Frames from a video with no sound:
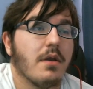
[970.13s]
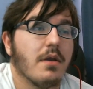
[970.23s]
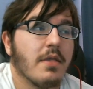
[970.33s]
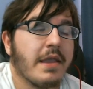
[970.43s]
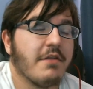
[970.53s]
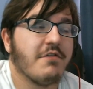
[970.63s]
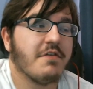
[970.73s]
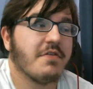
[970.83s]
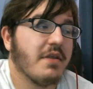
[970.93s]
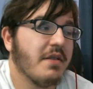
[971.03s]
Like, it
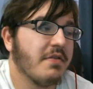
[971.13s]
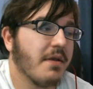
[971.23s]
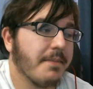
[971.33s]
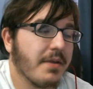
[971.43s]
just ends up